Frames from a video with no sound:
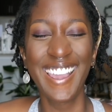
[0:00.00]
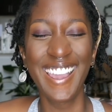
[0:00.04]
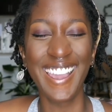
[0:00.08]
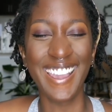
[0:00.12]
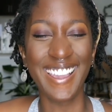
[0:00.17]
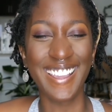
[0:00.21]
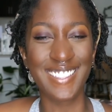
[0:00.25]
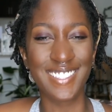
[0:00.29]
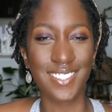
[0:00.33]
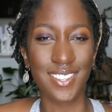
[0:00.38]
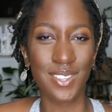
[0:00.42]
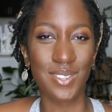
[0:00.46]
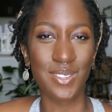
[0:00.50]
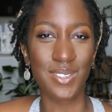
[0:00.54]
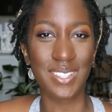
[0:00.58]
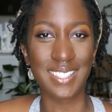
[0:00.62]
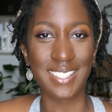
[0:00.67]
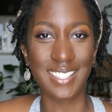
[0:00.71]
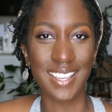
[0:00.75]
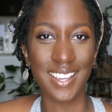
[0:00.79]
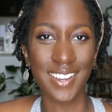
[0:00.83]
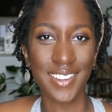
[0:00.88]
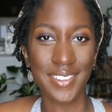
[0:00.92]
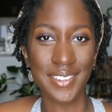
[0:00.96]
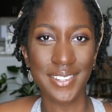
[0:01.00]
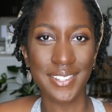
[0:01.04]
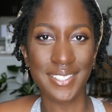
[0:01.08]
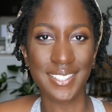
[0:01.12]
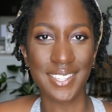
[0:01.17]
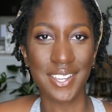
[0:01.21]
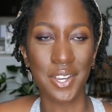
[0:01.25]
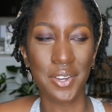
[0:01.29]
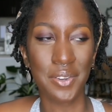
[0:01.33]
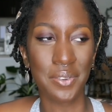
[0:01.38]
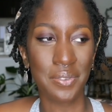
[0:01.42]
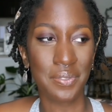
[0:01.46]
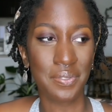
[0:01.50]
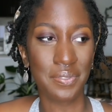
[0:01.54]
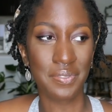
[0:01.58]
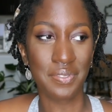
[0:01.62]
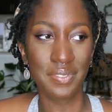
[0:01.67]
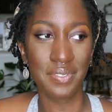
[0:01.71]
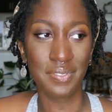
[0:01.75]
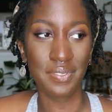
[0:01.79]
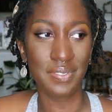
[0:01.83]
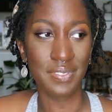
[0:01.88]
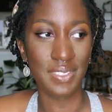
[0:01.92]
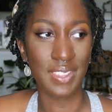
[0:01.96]
And so you can tell yourself
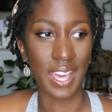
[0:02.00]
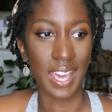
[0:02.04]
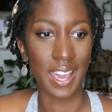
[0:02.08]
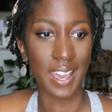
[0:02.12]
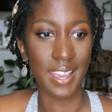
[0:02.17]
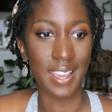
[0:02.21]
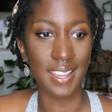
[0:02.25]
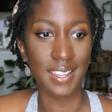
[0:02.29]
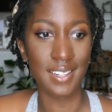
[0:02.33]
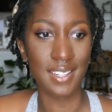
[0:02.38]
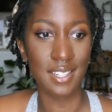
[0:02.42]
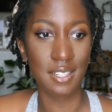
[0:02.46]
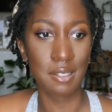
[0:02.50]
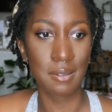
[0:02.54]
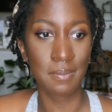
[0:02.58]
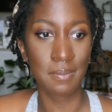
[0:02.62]
that,